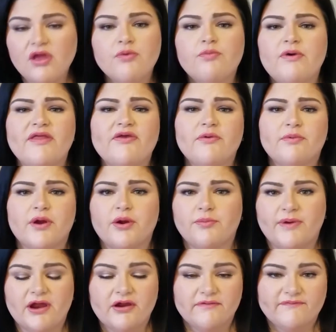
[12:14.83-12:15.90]
whether we're
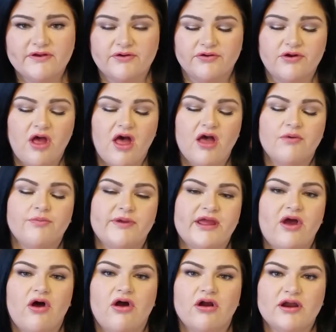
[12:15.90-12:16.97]
aware of it or not, we
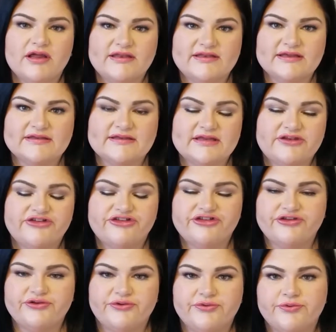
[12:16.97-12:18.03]
are addicted
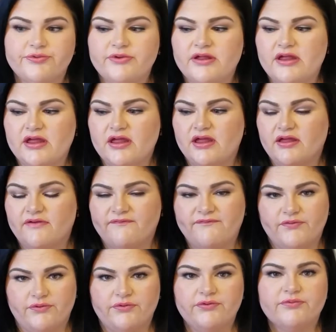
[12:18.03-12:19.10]
to
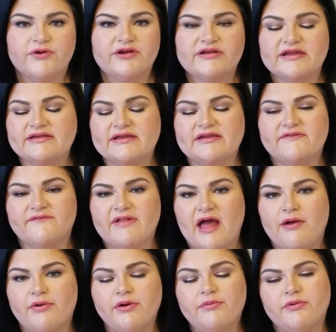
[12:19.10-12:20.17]
food. We're addicted to
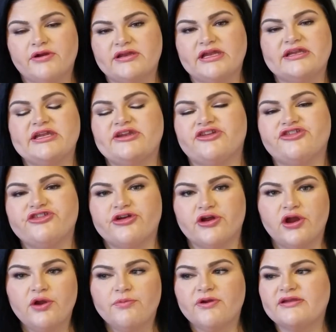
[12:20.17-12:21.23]
flour. We're addicted to
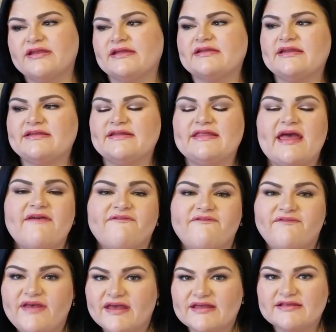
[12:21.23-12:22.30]
sugar. We're addicted to that
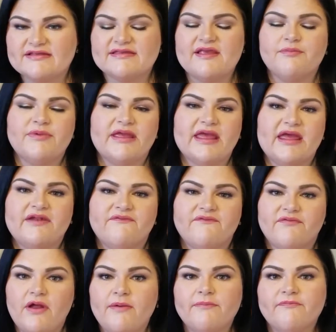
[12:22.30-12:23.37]
fix that we get
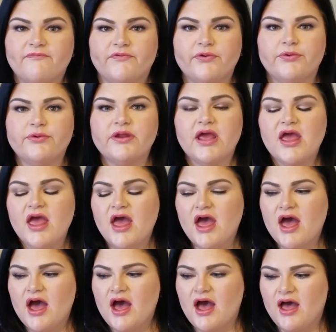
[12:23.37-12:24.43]
from food.
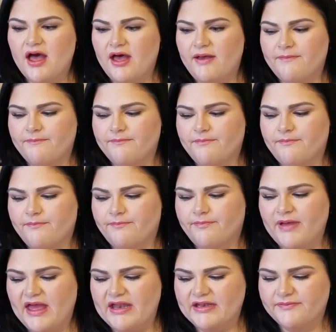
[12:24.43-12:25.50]

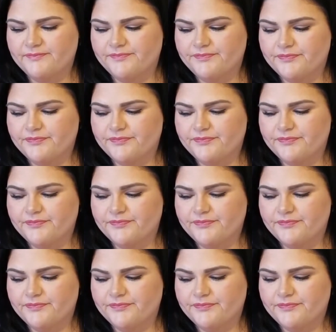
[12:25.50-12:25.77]
But